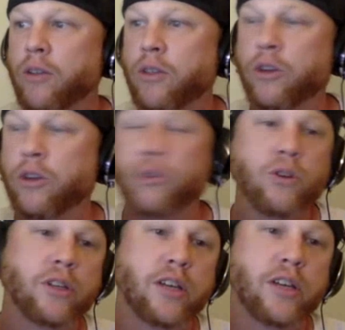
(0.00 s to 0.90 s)
the new
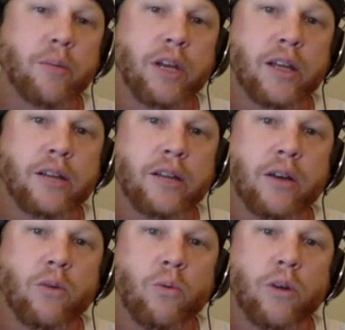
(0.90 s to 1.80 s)
rookie coming in,
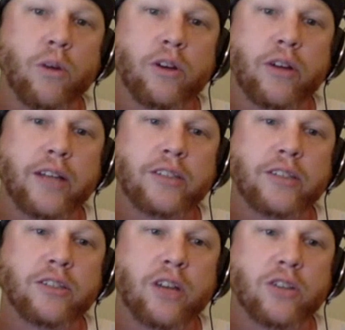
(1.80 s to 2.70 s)
what are your guys'
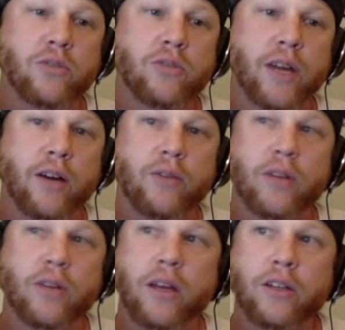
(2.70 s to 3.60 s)
thoughts
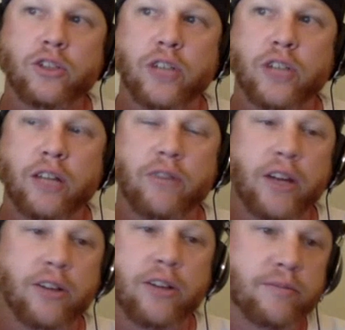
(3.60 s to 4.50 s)
around Jalen
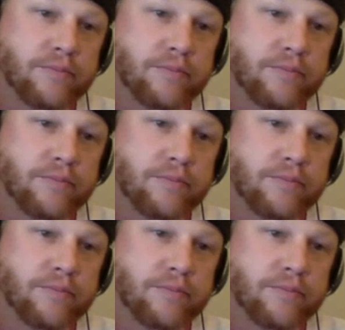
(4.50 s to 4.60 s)
Reagor?